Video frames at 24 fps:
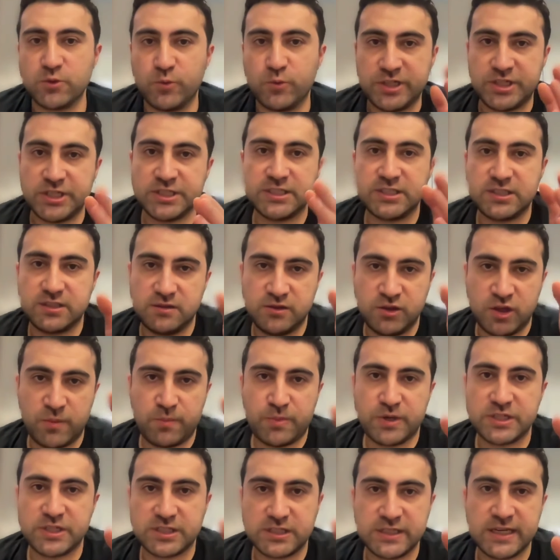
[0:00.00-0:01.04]
which is
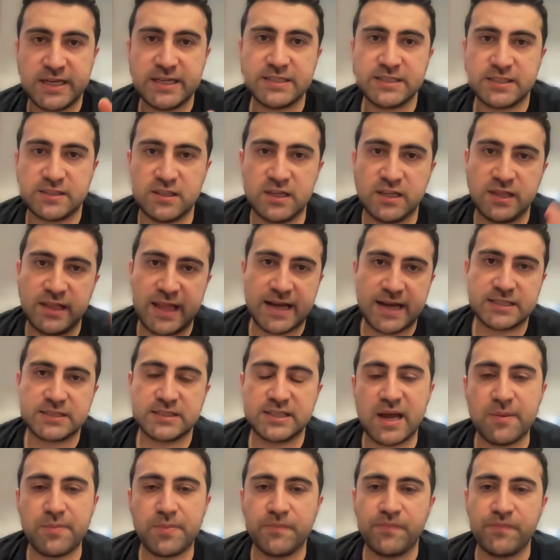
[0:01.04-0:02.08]
number 6, the next
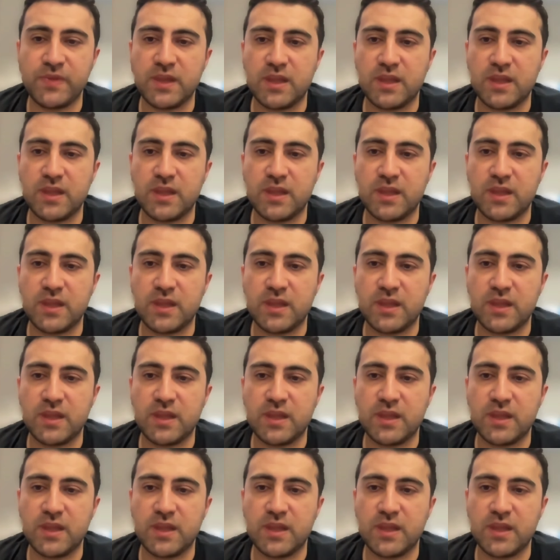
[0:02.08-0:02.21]
step.